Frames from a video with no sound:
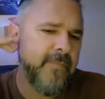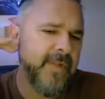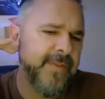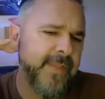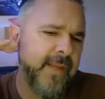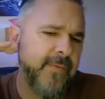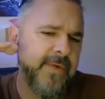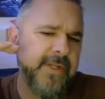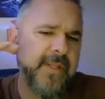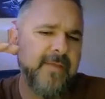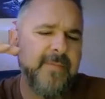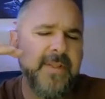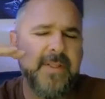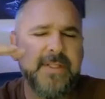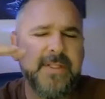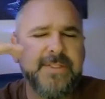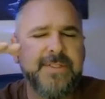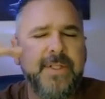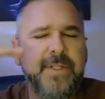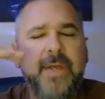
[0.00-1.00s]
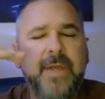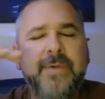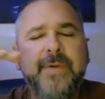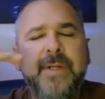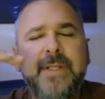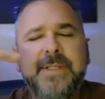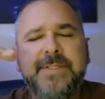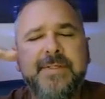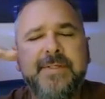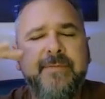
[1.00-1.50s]
They would give me this laundry
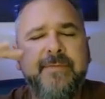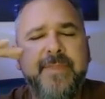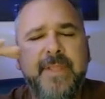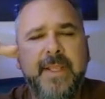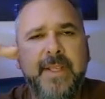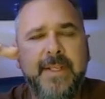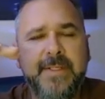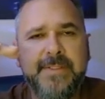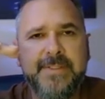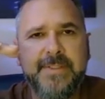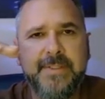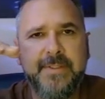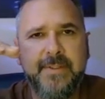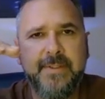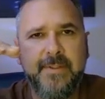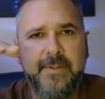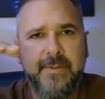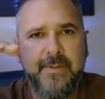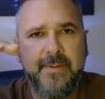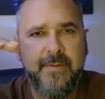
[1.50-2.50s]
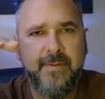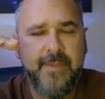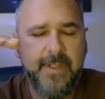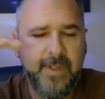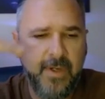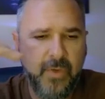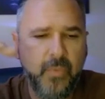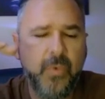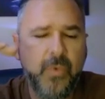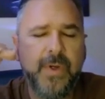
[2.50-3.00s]
list of things that
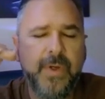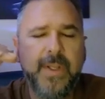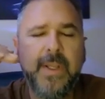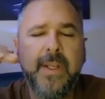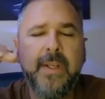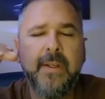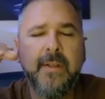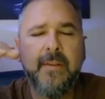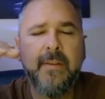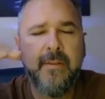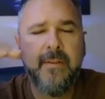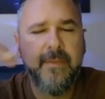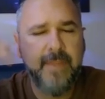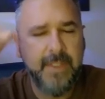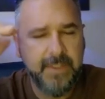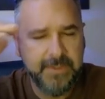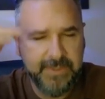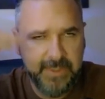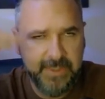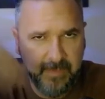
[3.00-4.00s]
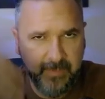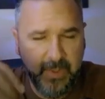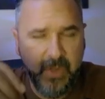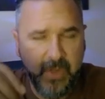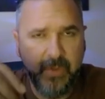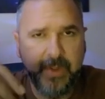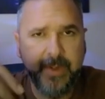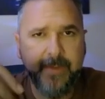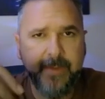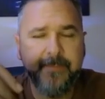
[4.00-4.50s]
aren't working, things that are
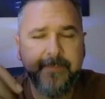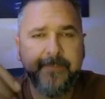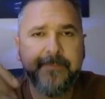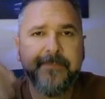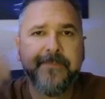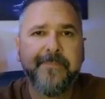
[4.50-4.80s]
broken,